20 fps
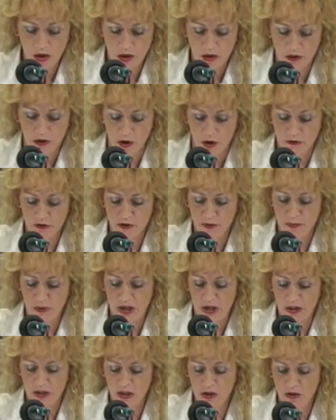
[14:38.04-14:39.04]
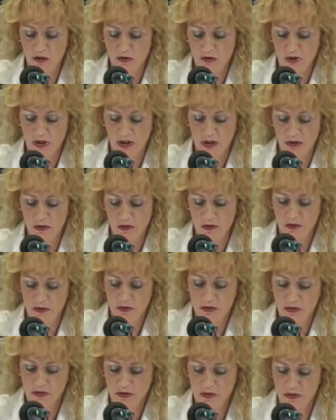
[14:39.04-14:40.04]
The oversupply usually
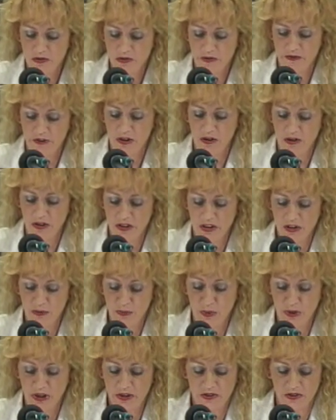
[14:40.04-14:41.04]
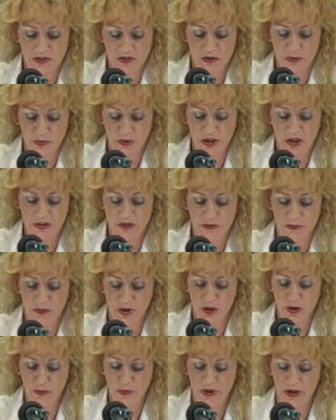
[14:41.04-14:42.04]
severely depresses the price of
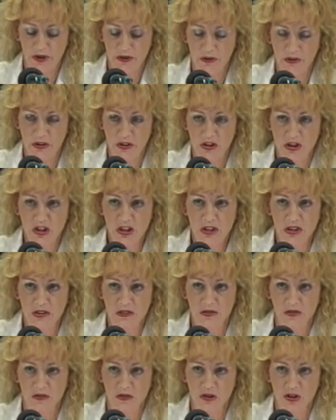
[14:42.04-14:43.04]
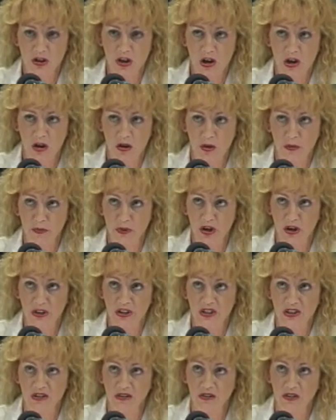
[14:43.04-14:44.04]
butter, powder, and cheese on the Chicago
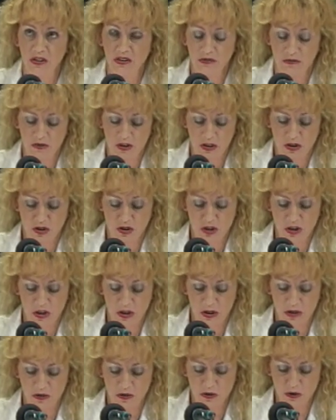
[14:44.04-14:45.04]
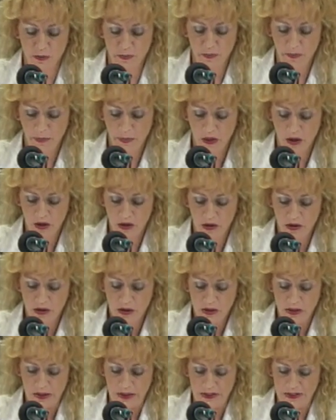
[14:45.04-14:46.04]
Mercantile Exchange.
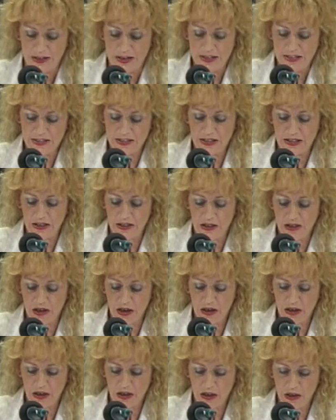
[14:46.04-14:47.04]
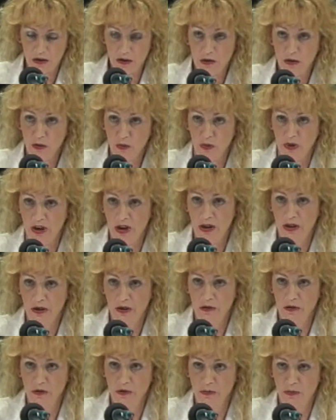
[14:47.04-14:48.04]
In 1990, when I
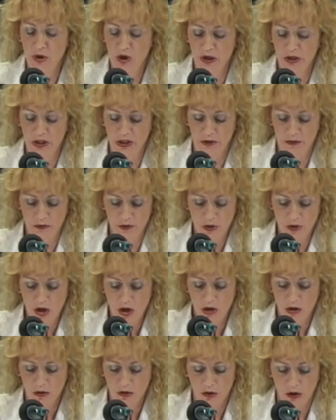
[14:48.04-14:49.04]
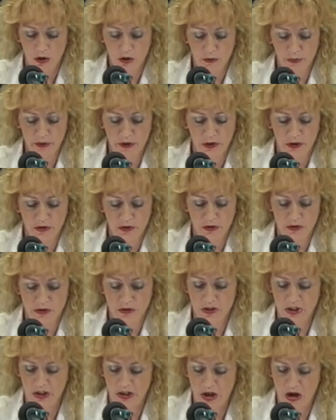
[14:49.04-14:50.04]
entered the market, local
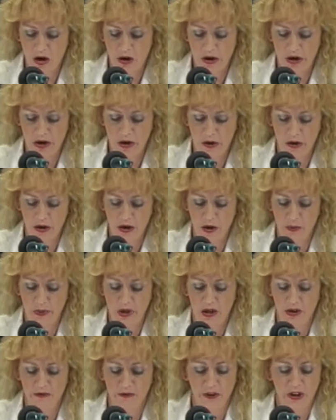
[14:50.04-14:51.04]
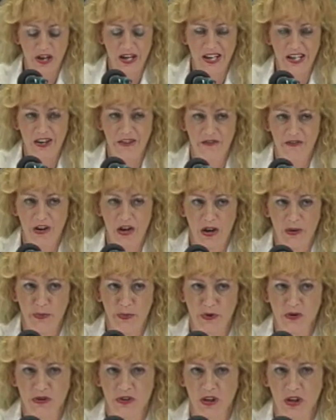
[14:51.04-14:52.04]
producers in our area amounted for
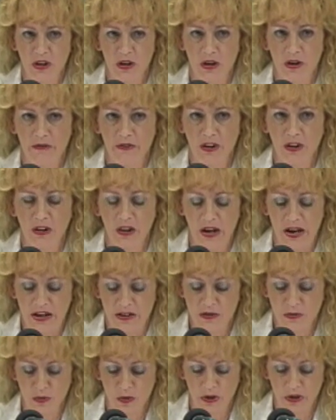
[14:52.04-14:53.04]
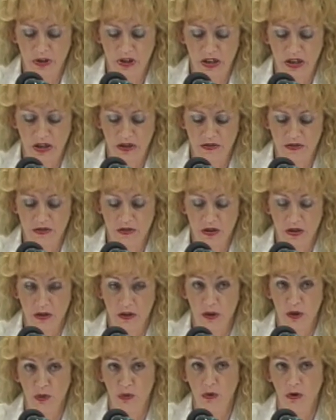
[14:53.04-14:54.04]
85% of the Class 1 needs in
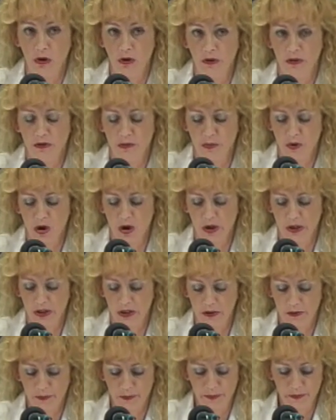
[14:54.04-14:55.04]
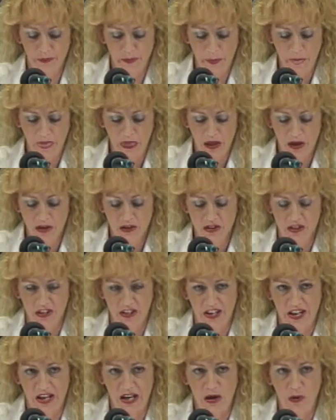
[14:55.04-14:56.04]
the New Orleans market.
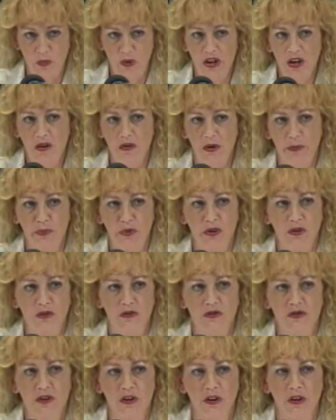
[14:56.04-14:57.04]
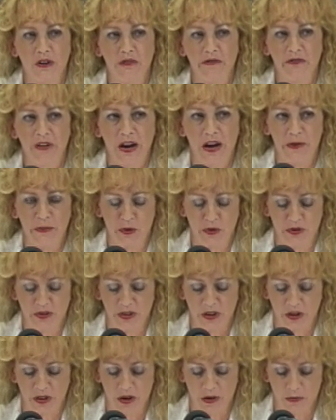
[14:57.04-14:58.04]
Today, we only produce
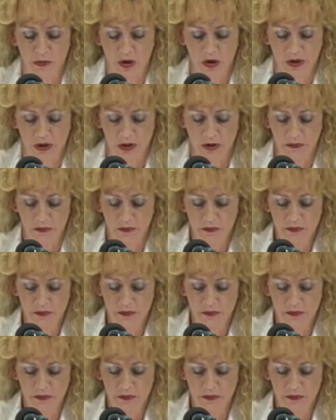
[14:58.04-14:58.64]
35% of that market.